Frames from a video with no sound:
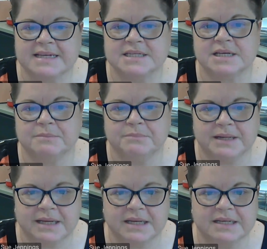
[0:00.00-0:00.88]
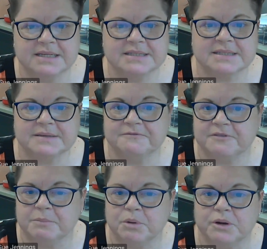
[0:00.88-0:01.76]
to complete some
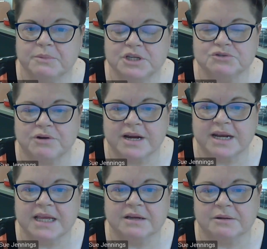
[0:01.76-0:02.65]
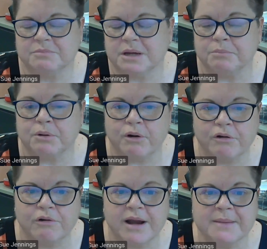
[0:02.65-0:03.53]
phlebotomy training, a
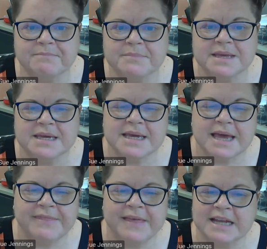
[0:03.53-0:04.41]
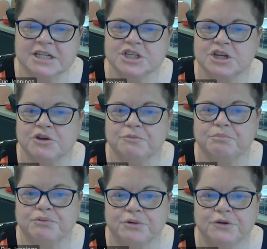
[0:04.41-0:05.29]
program, and they had to show
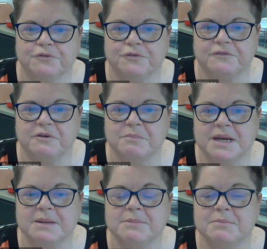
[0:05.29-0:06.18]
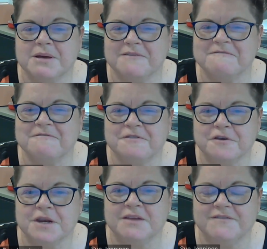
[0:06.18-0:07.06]
proof of a minimum of
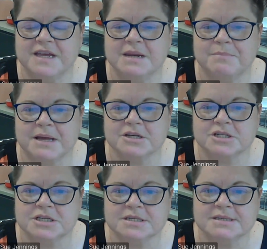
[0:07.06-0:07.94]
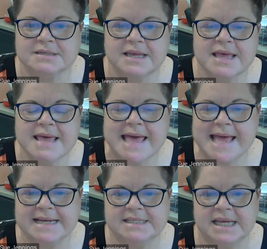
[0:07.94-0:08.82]
30 vena punches
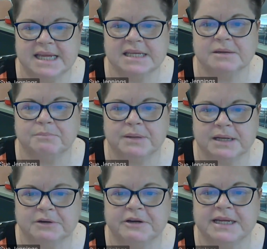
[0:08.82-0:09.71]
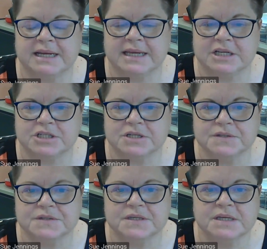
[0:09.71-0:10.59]
and 10 capillary
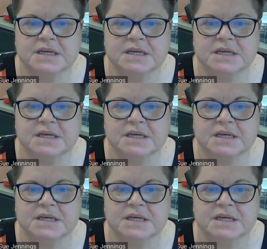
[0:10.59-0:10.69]
collections.